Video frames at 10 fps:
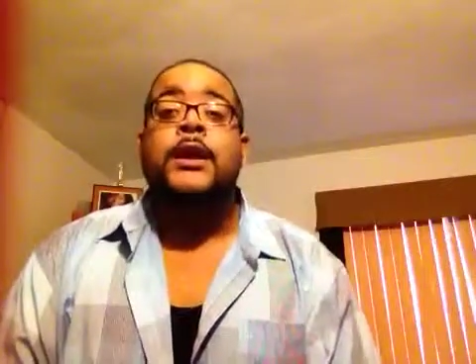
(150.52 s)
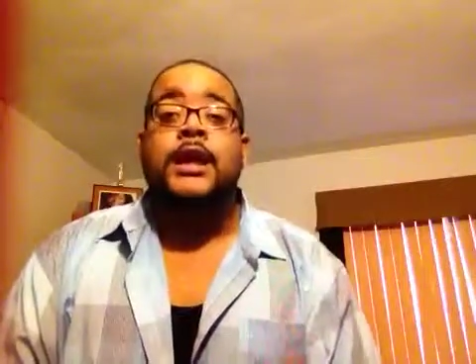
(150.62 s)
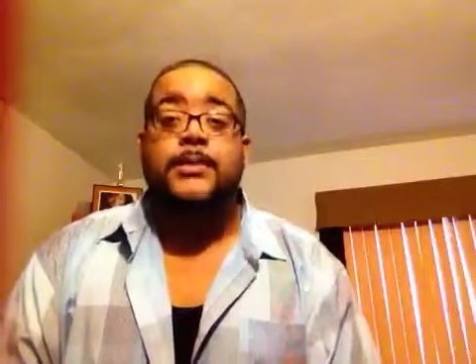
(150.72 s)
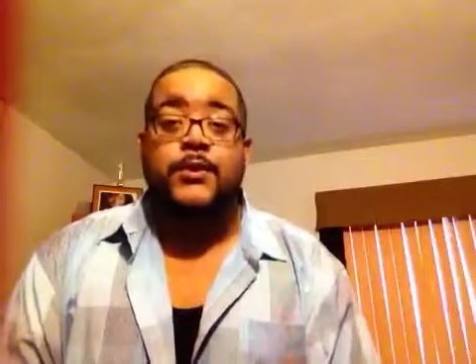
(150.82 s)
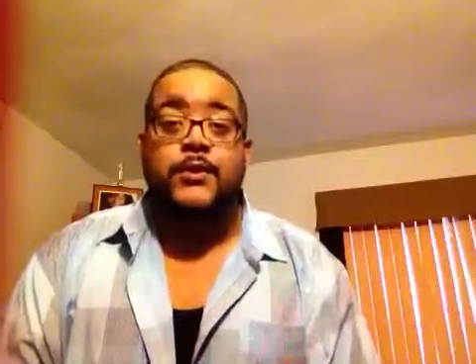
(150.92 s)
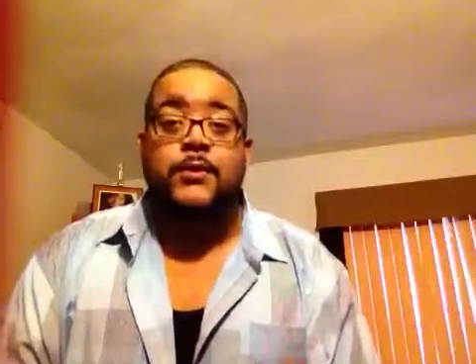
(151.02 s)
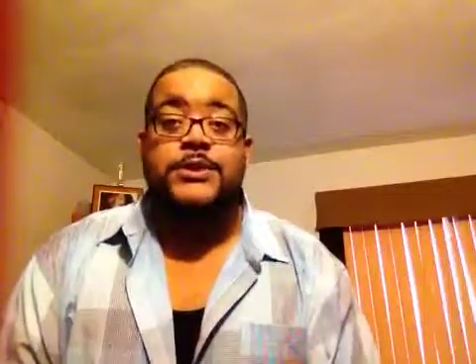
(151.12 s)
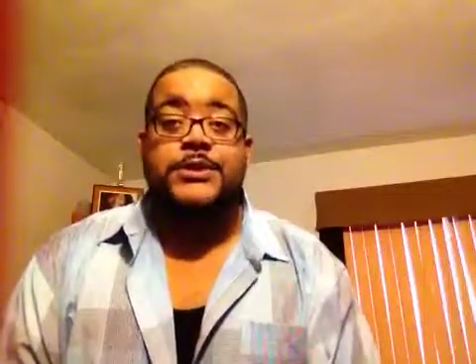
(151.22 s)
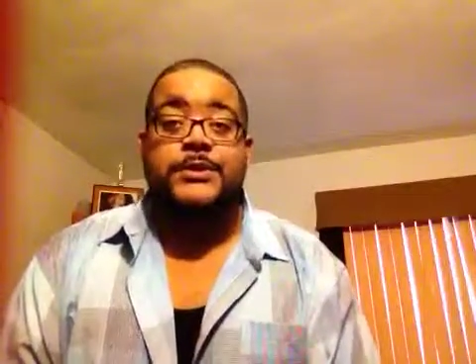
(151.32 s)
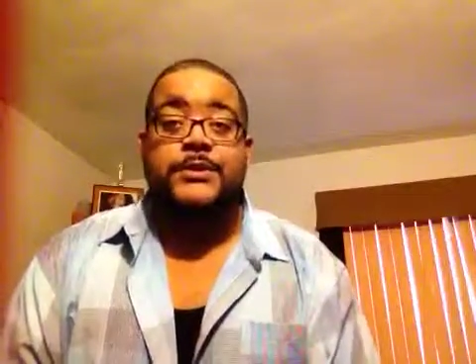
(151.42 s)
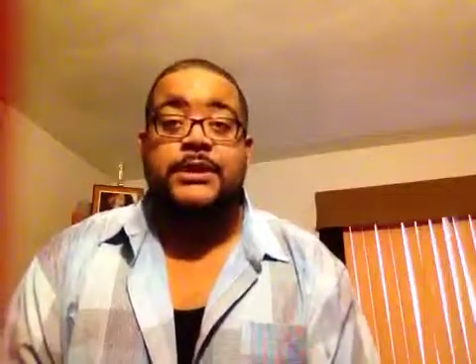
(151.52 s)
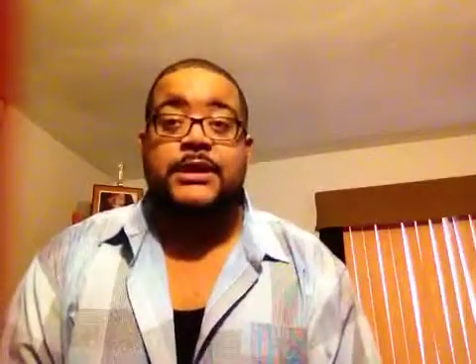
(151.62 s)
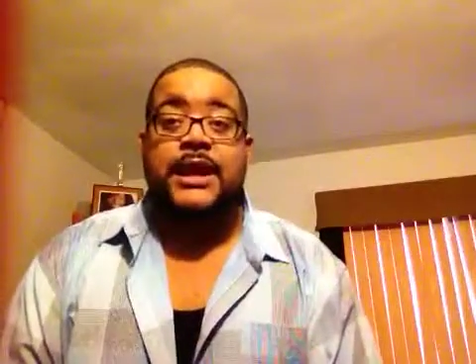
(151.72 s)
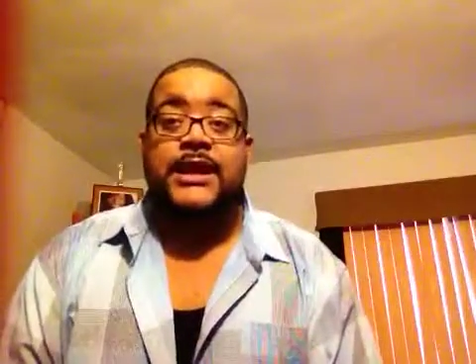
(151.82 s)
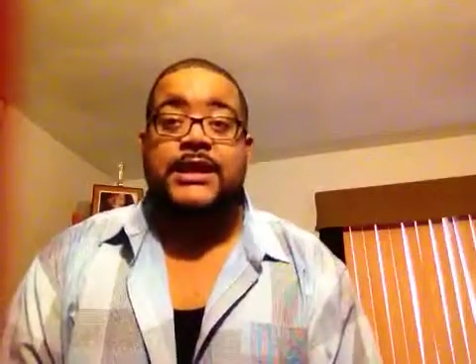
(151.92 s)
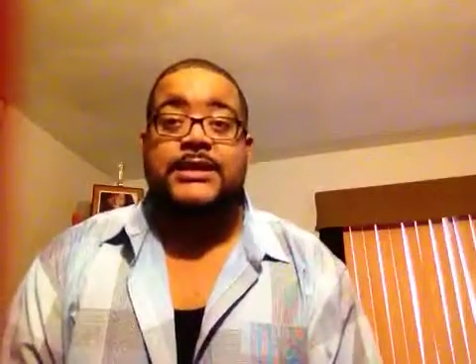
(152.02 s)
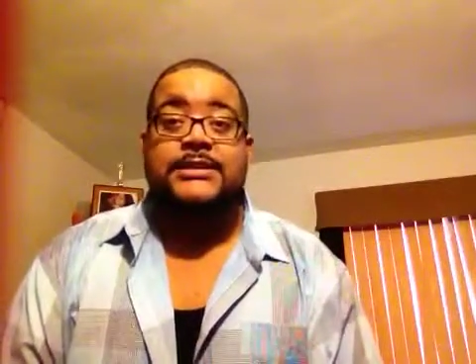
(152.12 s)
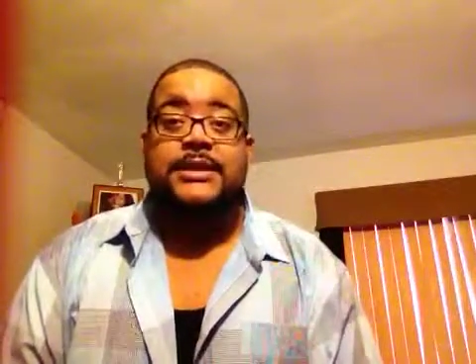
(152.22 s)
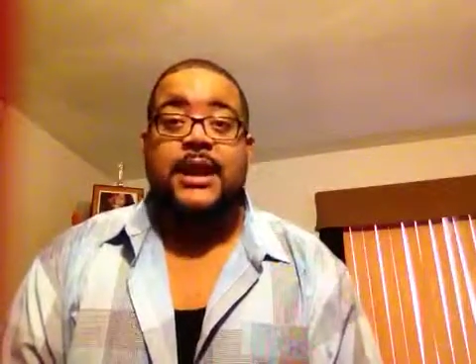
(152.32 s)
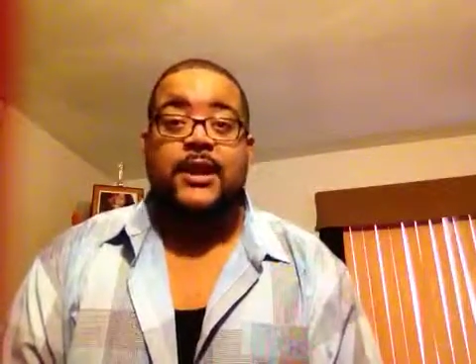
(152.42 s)
keep on doing what you're doing,
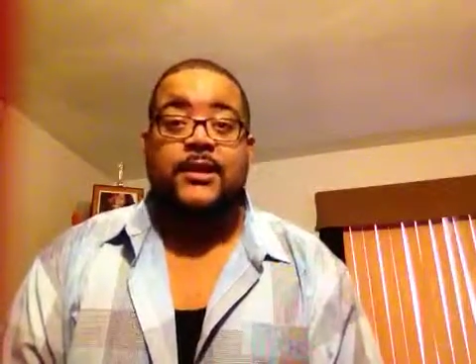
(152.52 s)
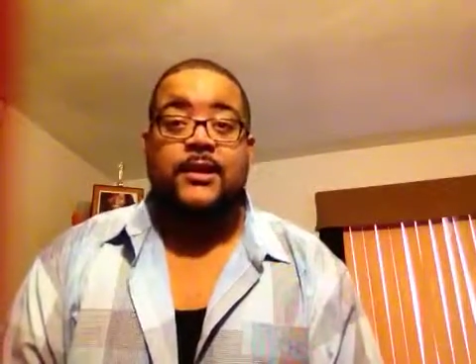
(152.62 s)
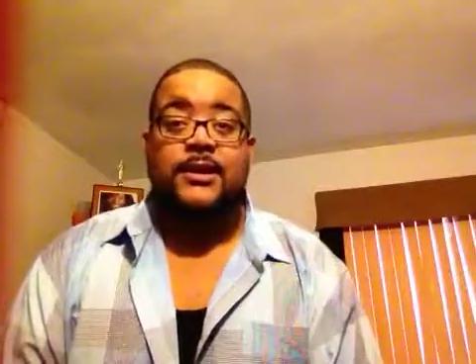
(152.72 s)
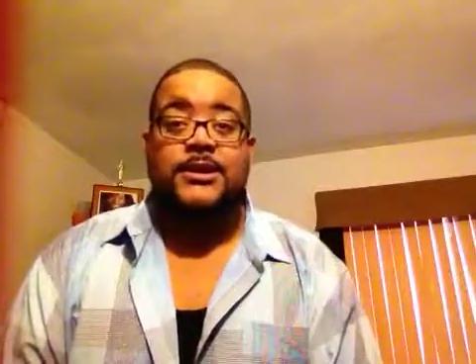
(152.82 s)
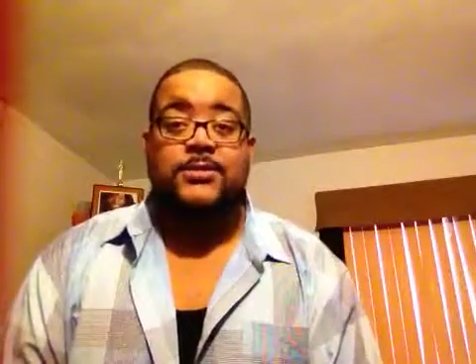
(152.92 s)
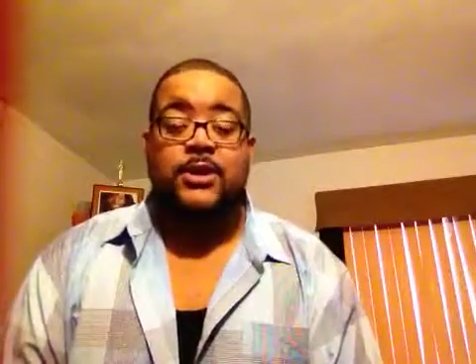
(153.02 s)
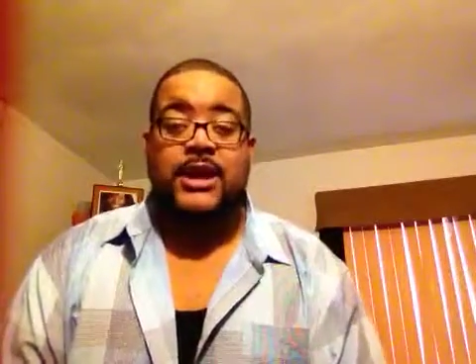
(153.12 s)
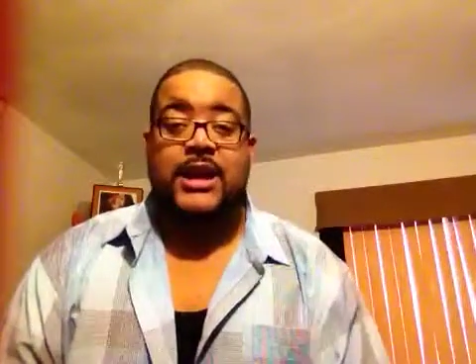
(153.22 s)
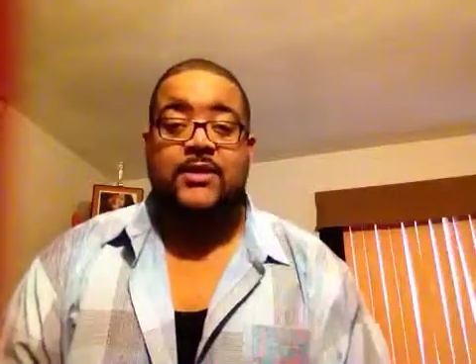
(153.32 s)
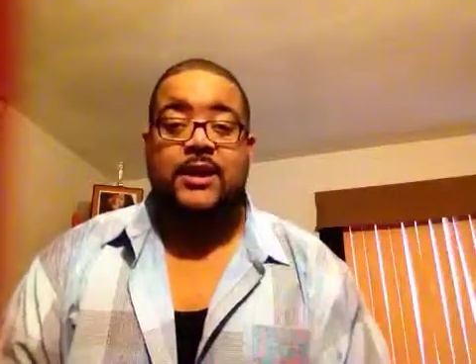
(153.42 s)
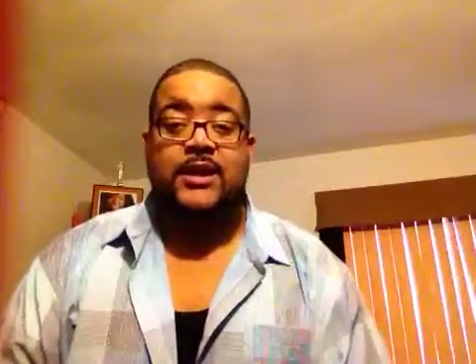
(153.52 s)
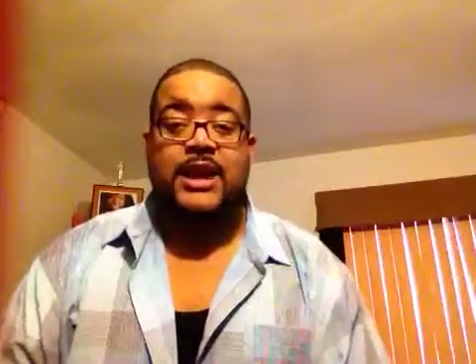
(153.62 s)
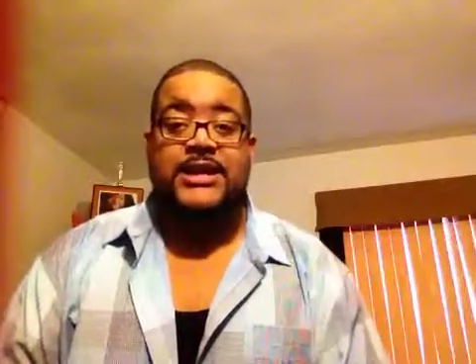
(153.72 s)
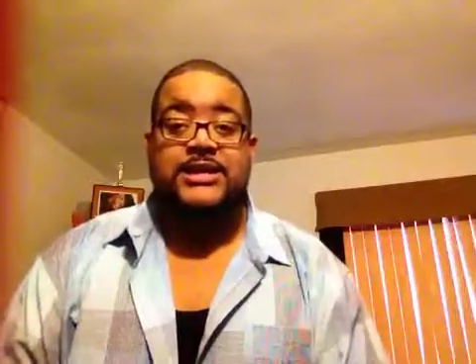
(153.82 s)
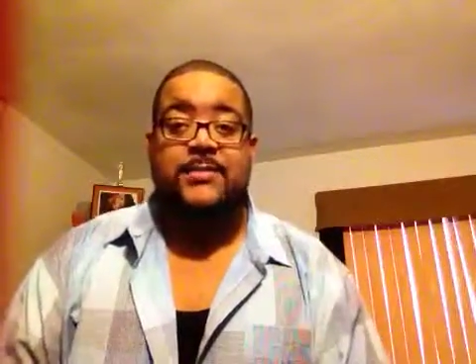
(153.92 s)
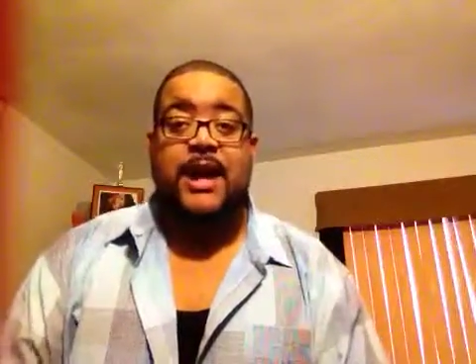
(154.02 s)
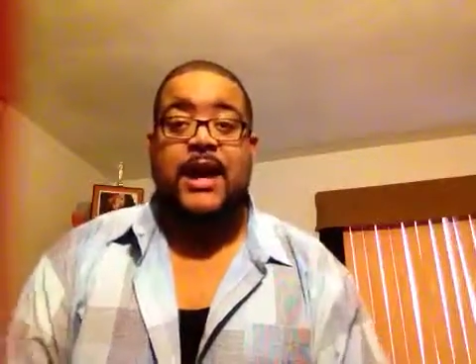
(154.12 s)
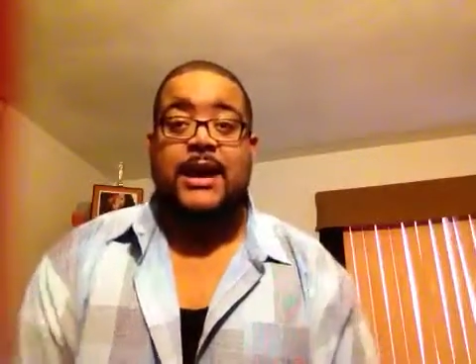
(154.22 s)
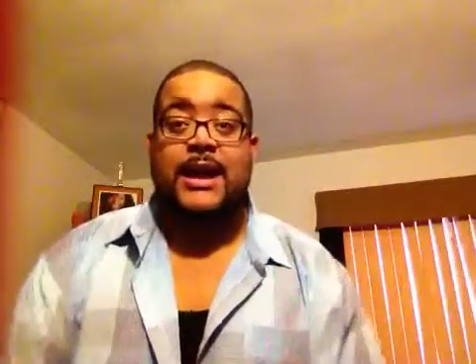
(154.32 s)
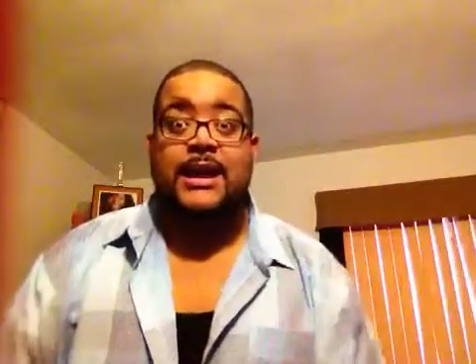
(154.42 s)
ladies, and know that your boy Kenneth right here has your
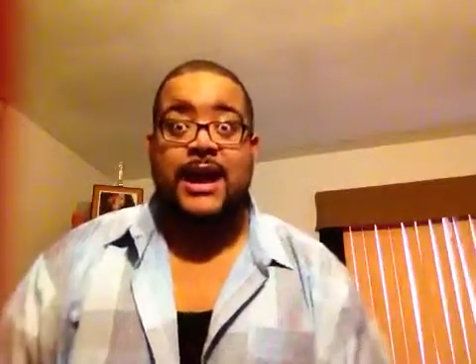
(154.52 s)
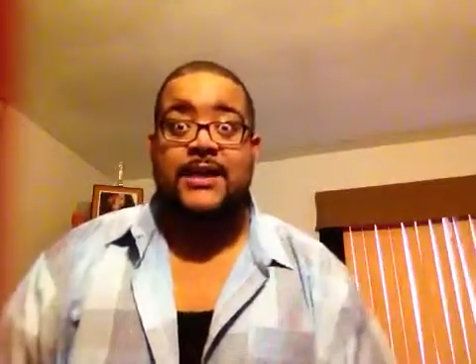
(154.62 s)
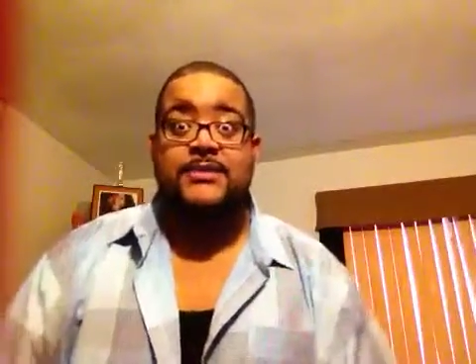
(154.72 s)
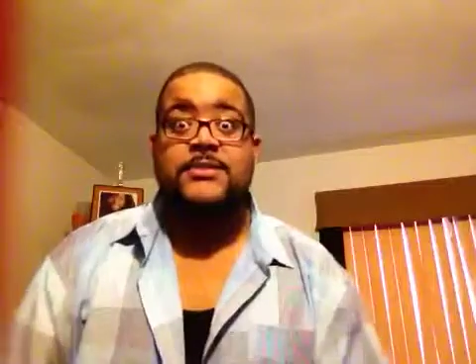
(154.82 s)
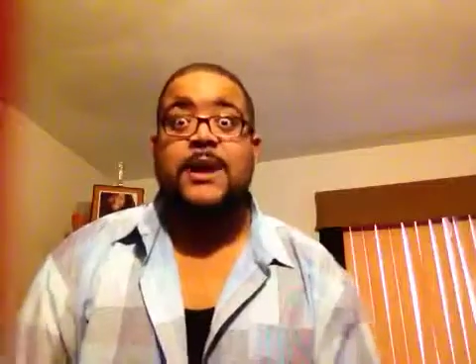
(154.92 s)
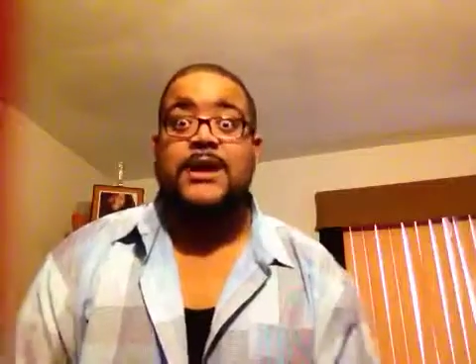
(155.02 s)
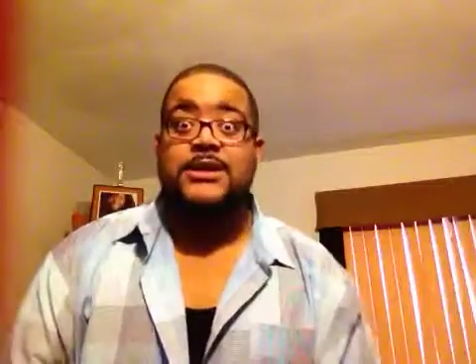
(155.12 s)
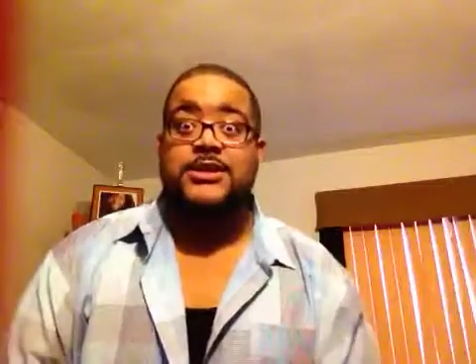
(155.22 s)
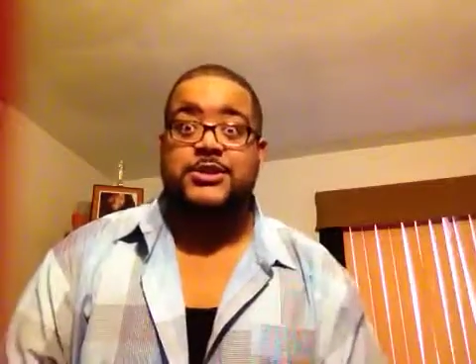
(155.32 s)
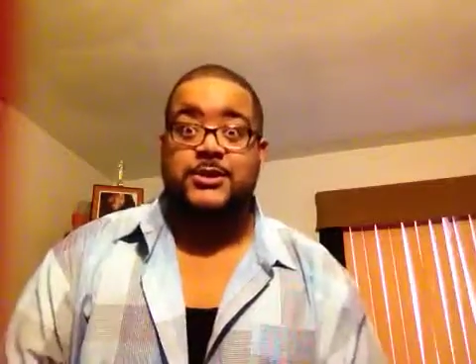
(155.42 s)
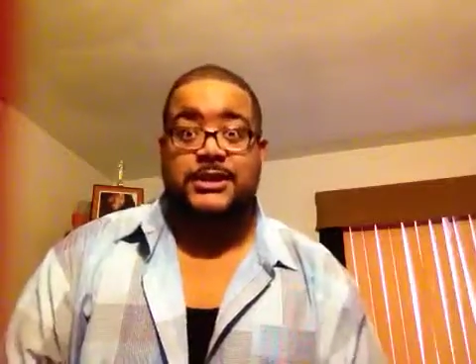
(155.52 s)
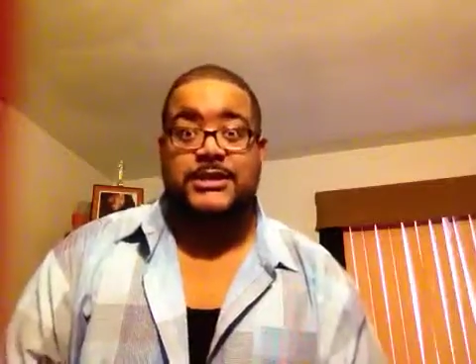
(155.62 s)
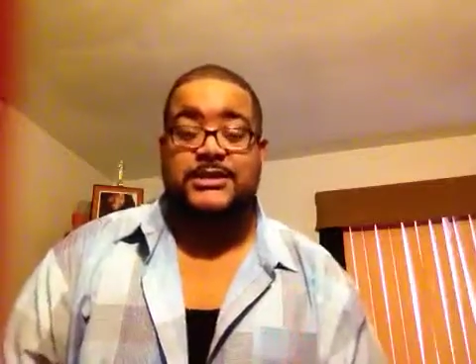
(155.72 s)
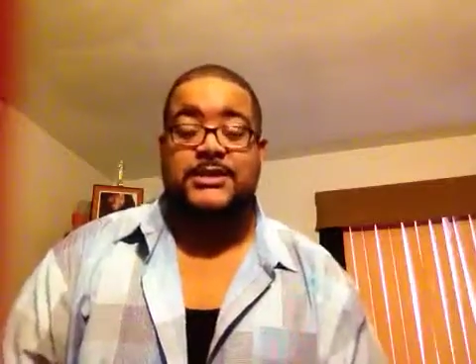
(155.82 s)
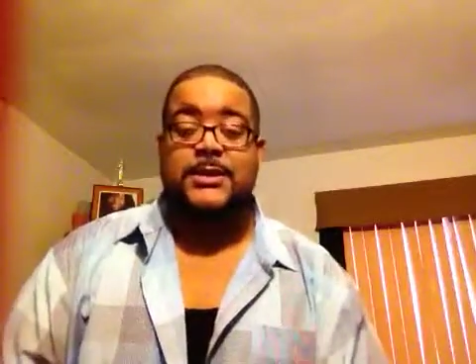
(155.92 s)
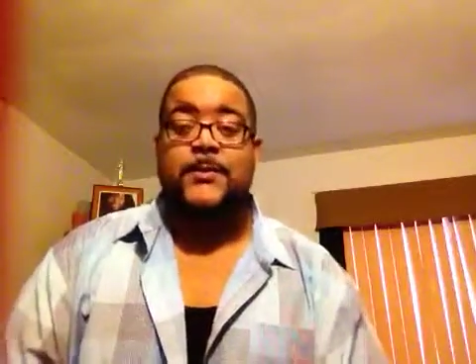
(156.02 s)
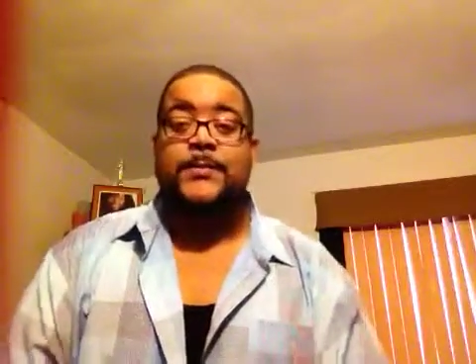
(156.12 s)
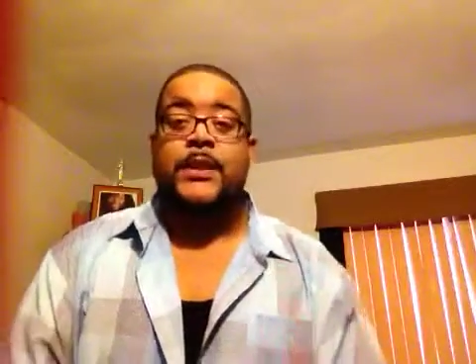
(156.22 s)
back, and KTookes Spot sure does too.